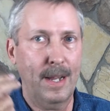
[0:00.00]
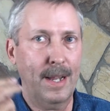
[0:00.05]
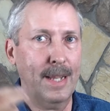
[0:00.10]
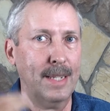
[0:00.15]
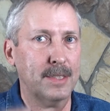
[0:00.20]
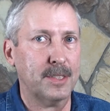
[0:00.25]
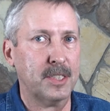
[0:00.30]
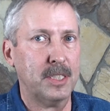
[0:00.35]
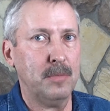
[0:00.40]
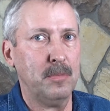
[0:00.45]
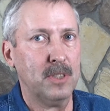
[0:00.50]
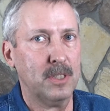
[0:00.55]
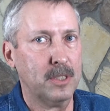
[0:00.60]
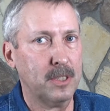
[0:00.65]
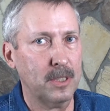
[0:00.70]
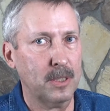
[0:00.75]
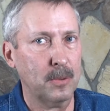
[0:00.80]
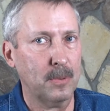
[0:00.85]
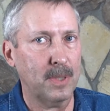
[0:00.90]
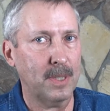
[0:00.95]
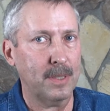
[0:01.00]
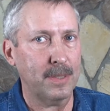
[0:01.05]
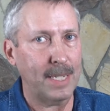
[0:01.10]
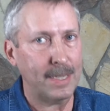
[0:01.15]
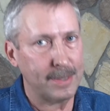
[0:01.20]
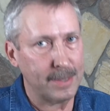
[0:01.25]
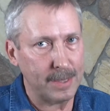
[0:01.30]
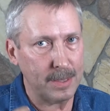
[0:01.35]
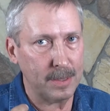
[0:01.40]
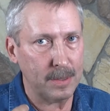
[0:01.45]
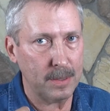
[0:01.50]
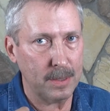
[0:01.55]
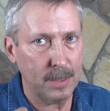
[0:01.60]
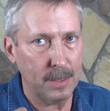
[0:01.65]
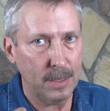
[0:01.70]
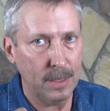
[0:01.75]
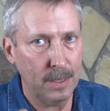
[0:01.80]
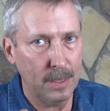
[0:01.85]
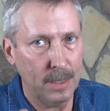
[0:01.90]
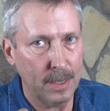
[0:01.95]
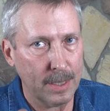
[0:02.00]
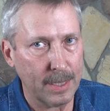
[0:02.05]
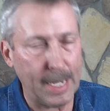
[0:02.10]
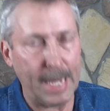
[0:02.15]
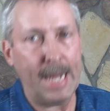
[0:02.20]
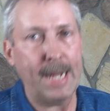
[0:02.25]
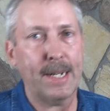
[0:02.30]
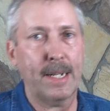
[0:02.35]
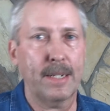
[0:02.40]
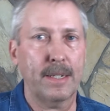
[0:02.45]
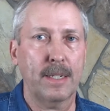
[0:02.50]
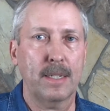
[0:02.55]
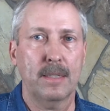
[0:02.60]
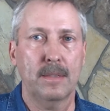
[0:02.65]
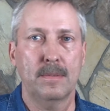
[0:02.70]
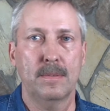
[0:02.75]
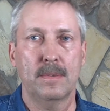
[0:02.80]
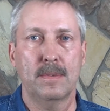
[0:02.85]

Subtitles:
and similar to the one that's in Canada.